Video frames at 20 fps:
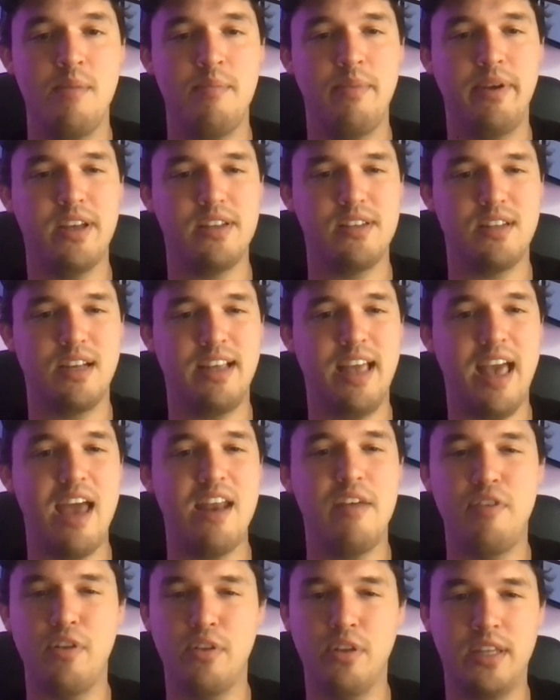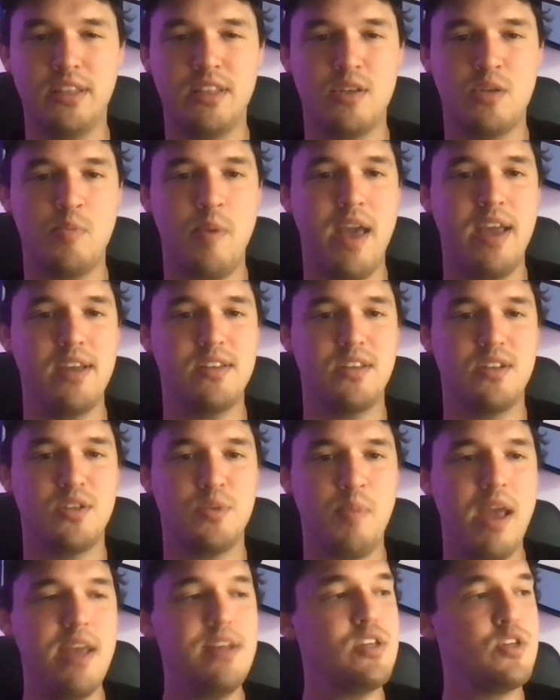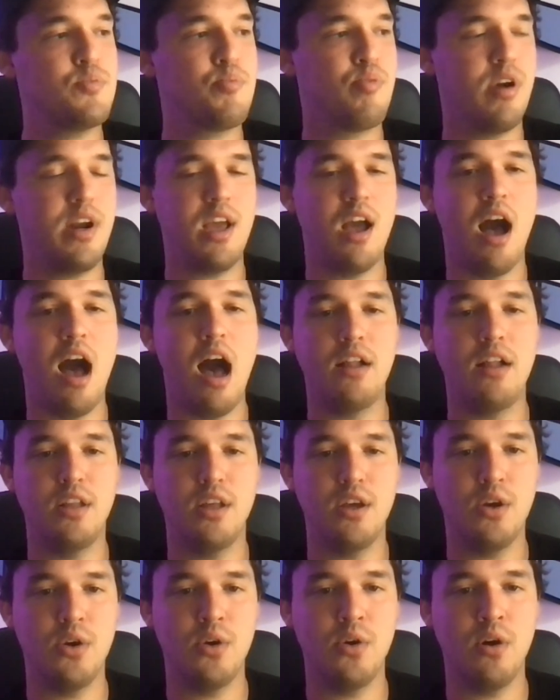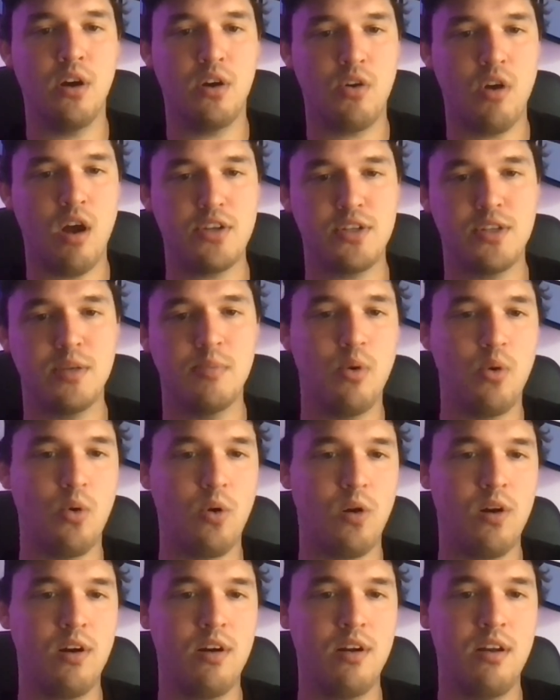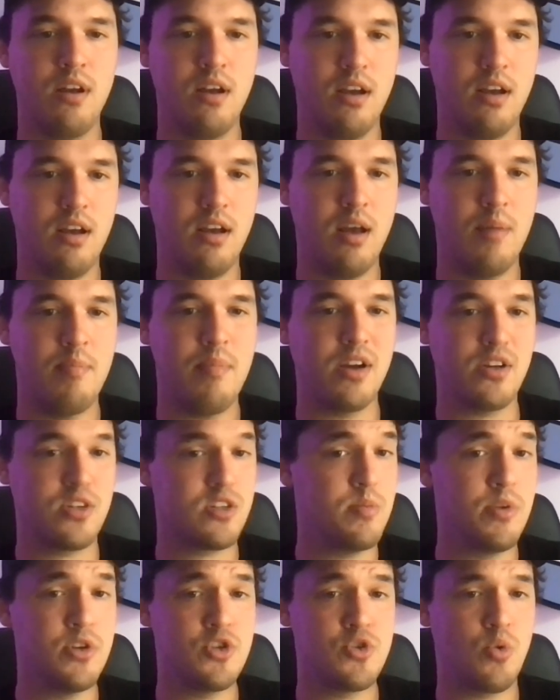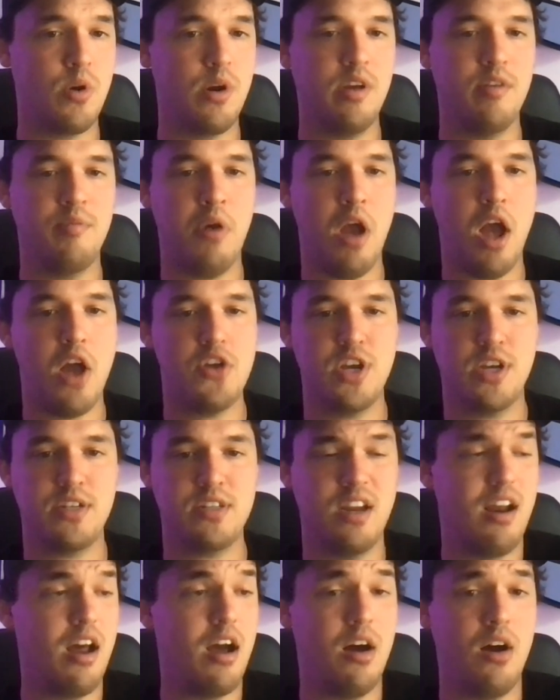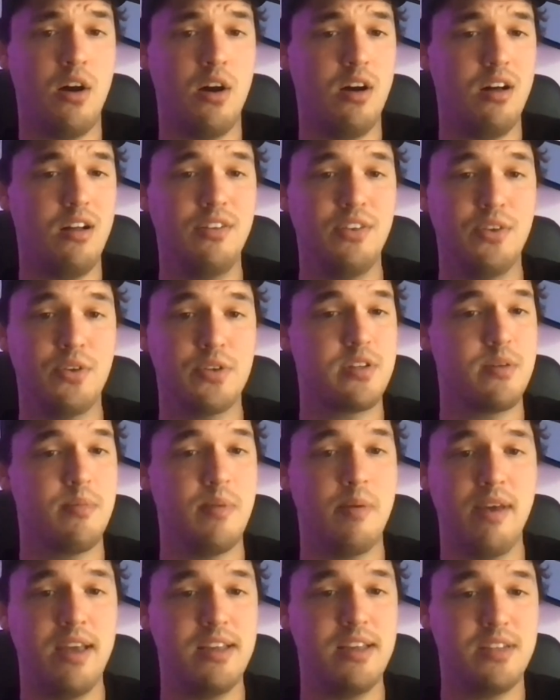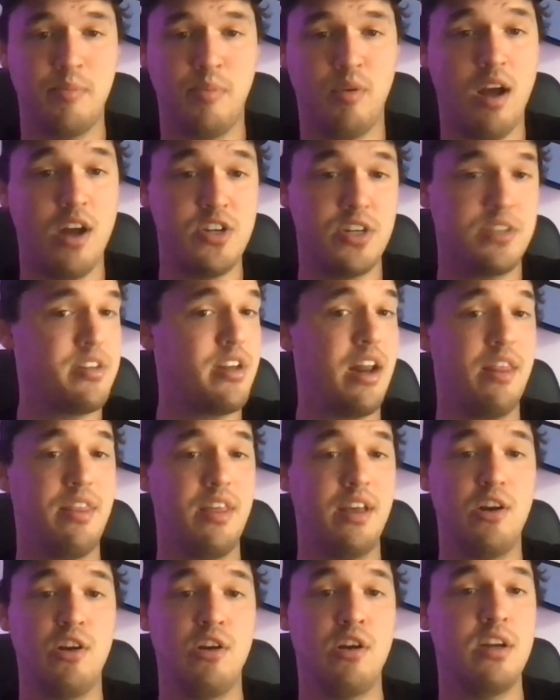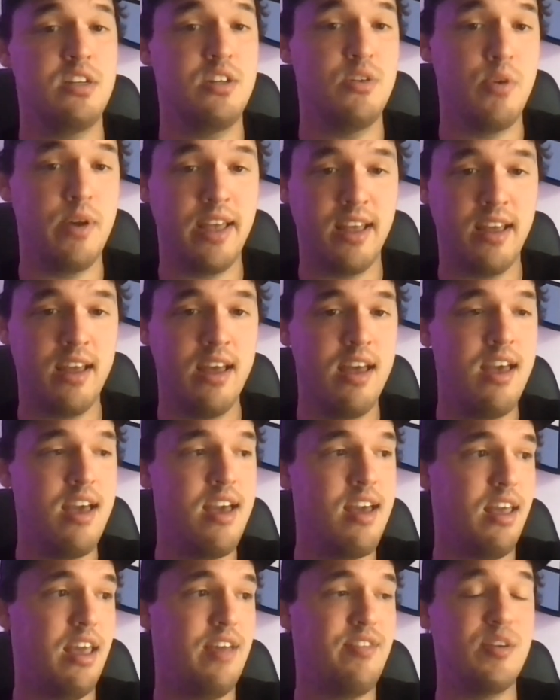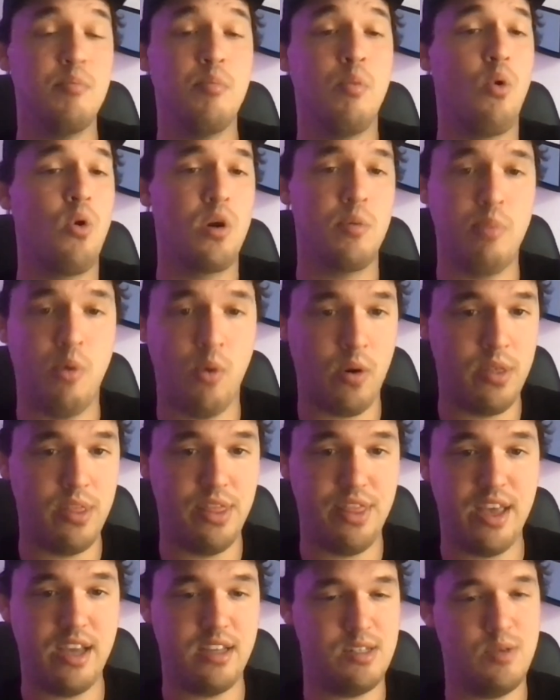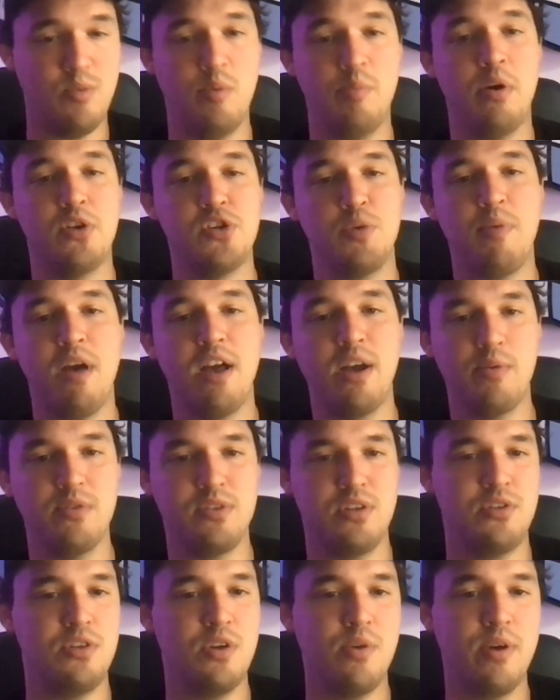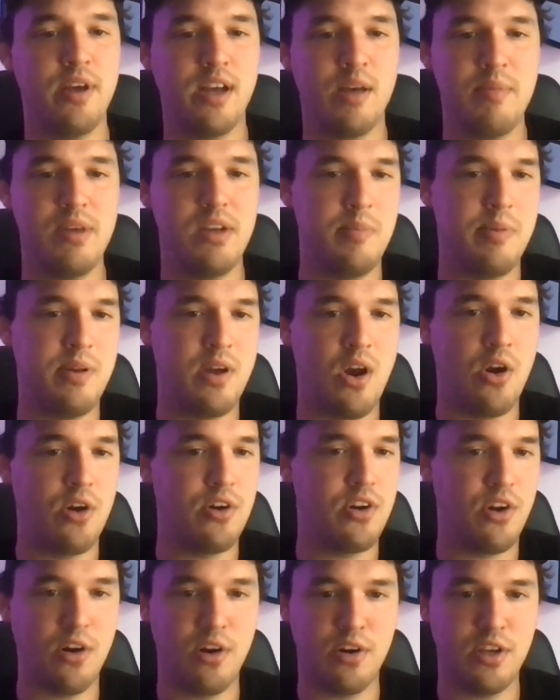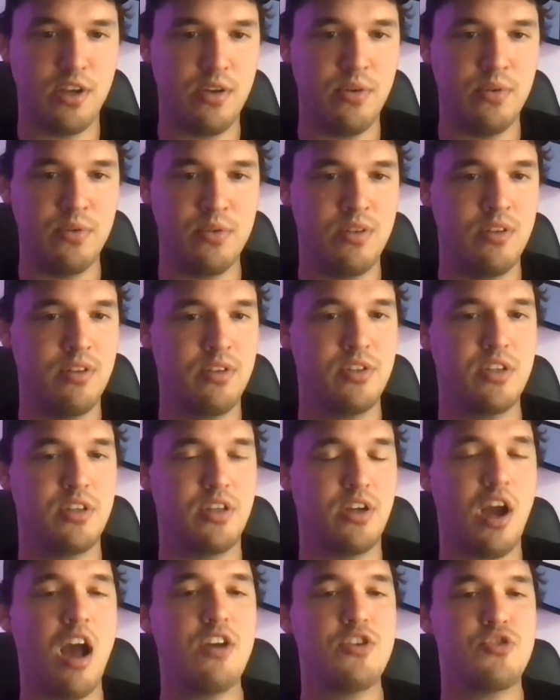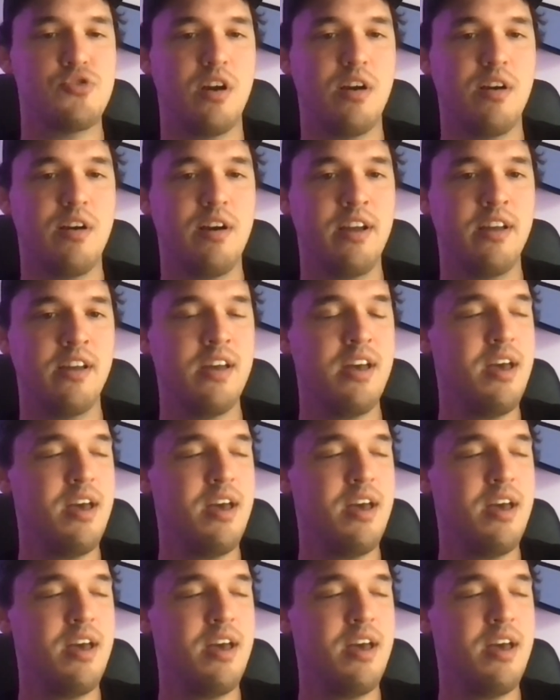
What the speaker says: because again, if you look at the space is pretty hollow across the board amongst a majority of projects, and not all. There's some amazing projects that I think are doing even more important things than what Pudgy Penguins is doing. I mean, it'd be hard to argue to the contrary.